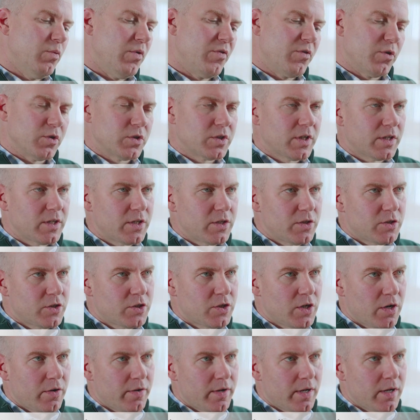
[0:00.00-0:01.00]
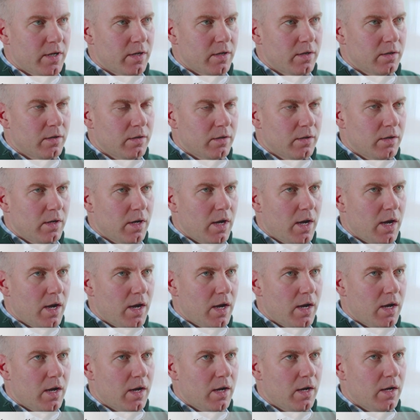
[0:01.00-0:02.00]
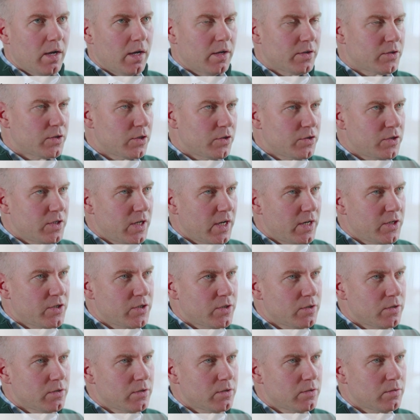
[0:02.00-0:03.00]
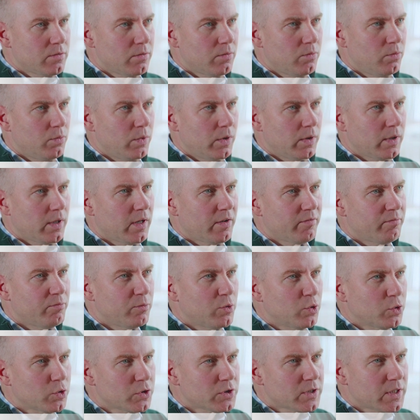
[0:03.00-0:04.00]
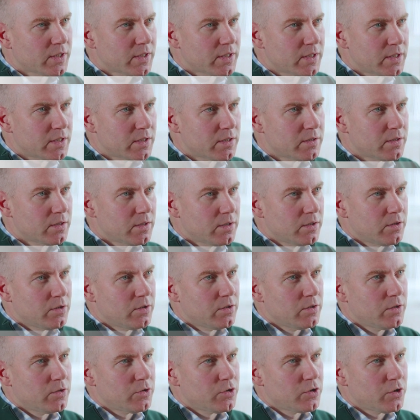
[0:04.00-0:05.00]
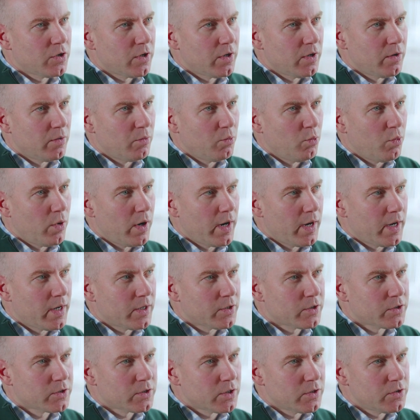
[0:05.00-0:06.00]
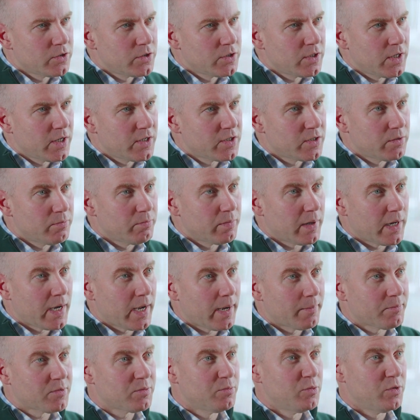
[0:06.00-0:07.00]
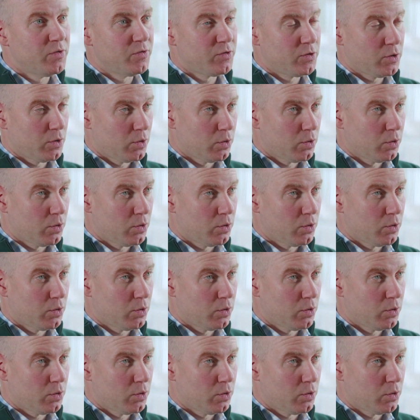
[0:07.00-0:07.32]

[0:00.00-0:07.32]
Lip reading: We've got studies showing associations. We'll have more studies showing where association perhaps moves to